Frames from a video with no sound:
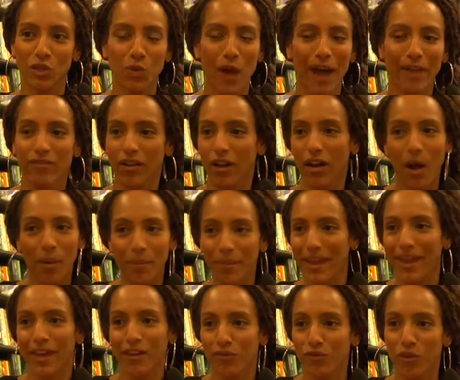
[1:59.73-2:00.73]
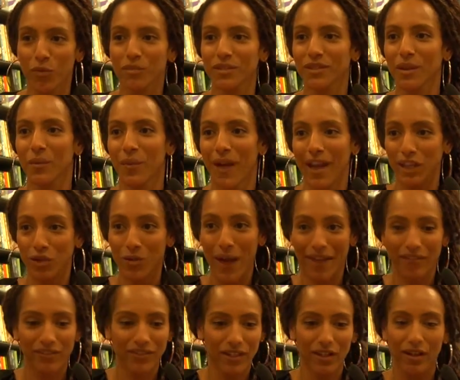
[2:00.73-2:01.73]
you haven't come here from somewhere, you
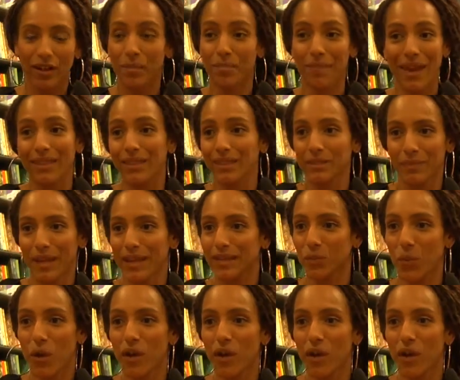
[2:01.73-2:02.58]
have to kind of make this place